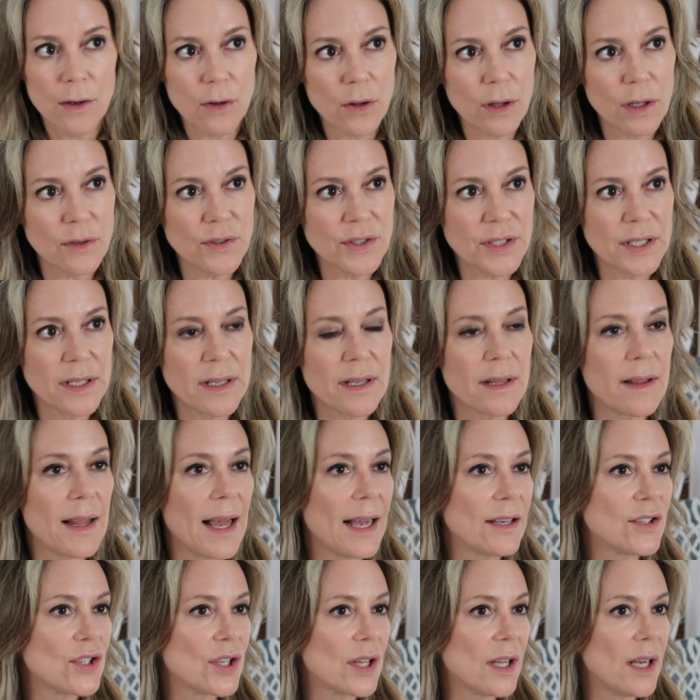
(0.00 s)
close to the
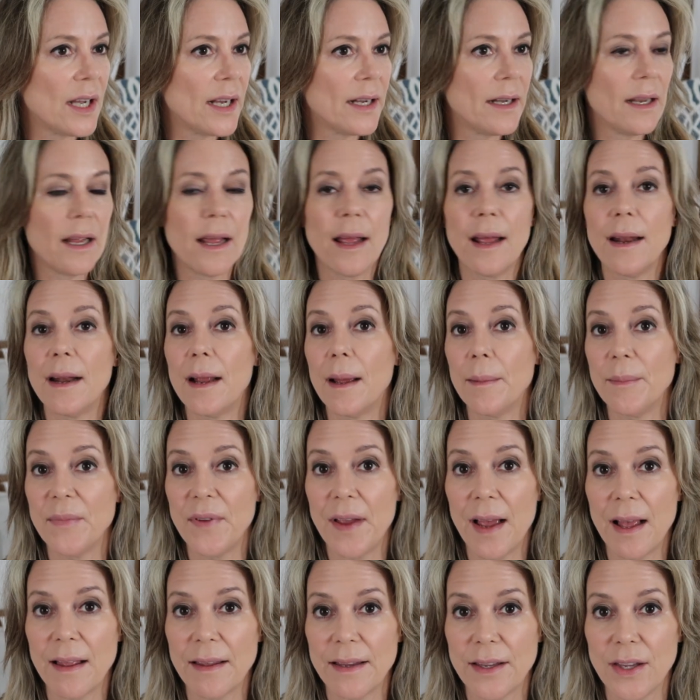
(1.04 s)
lash line, and I'm
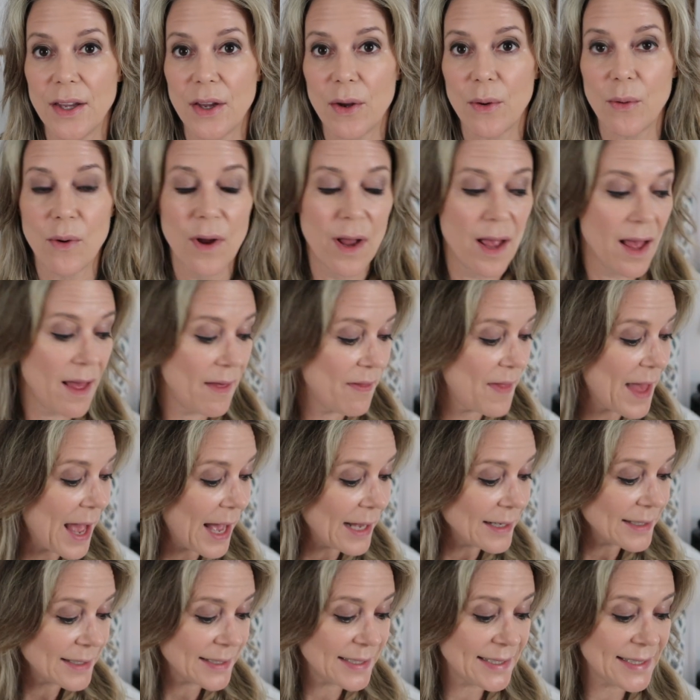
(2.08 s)
telling you,
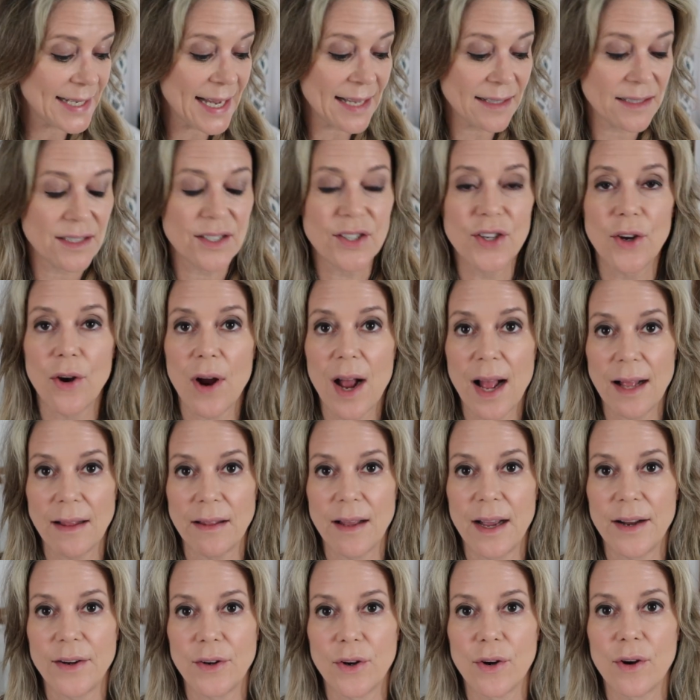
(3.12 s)
that sets your
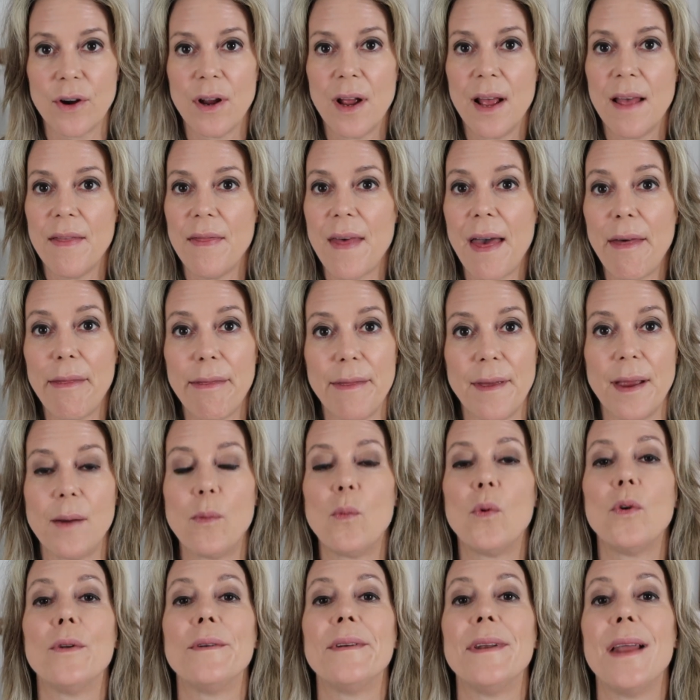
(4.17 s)
eyeliner. That
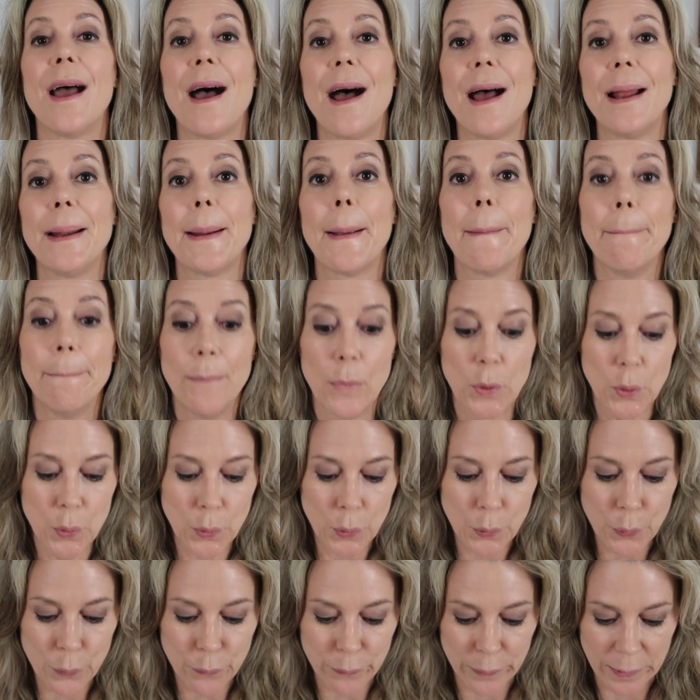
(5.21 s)
thing will not
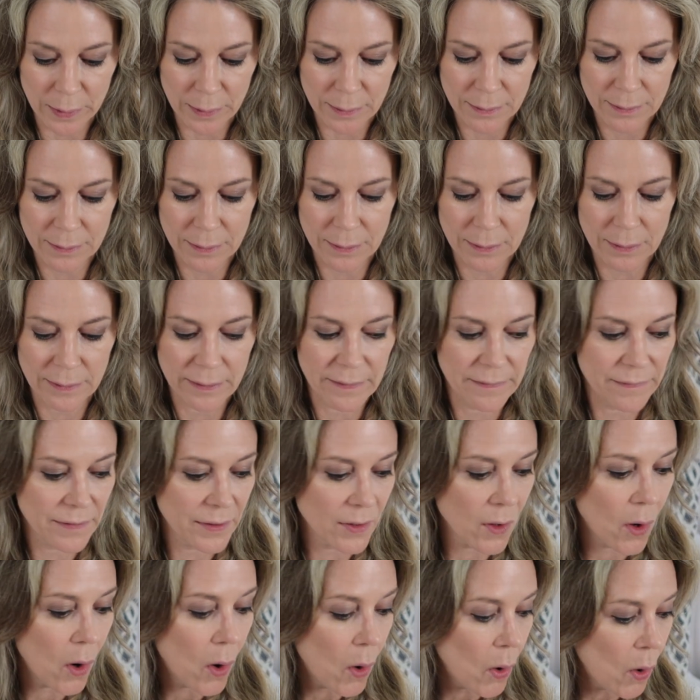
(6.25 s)
move for
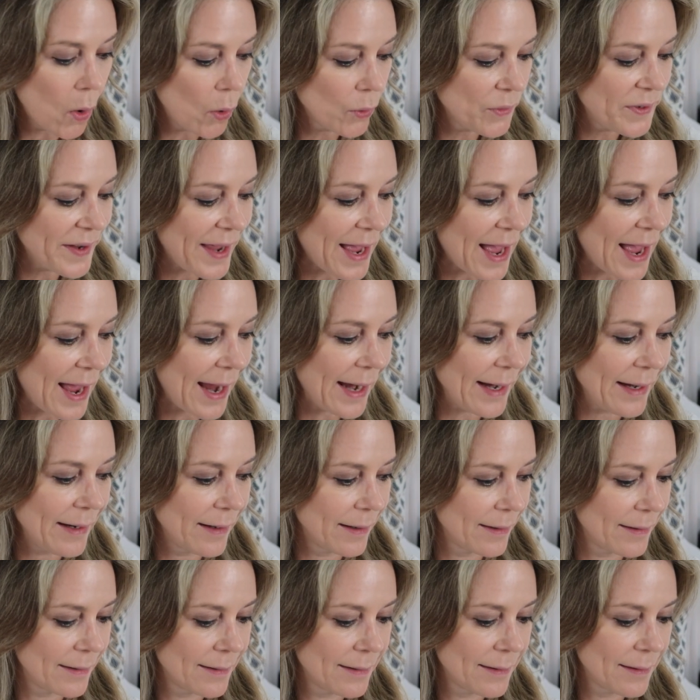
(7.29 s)
the whole day,
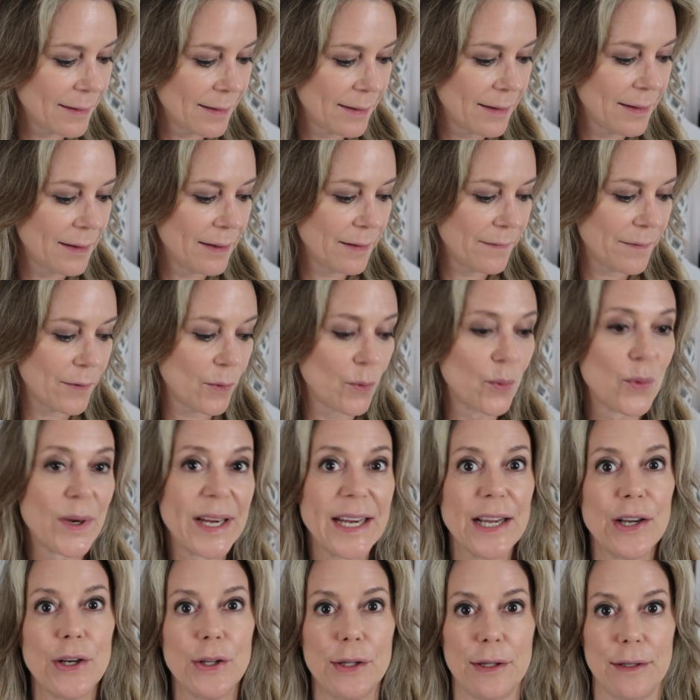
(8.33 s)
for
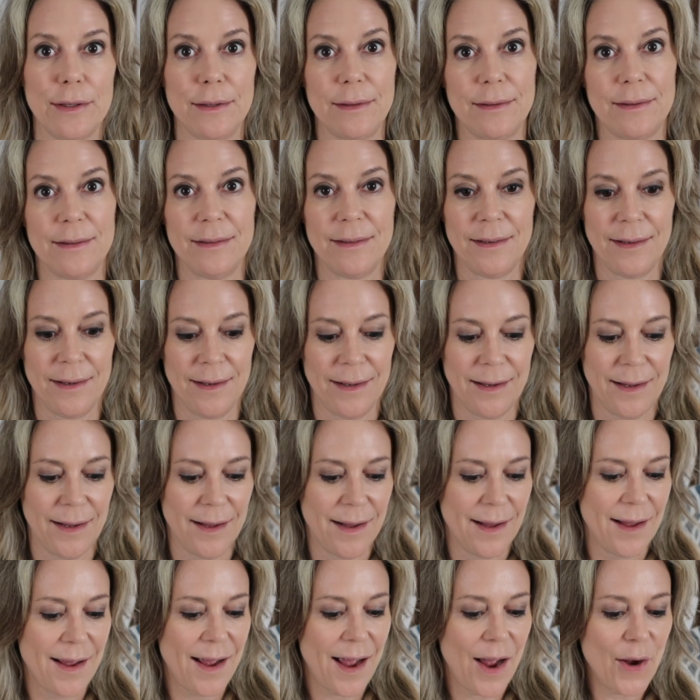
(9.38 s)
real.
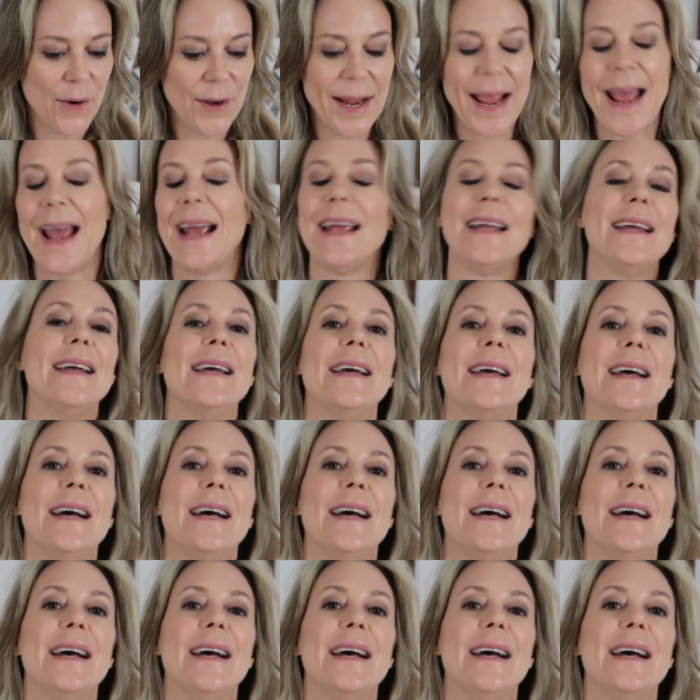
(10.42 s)
Okay,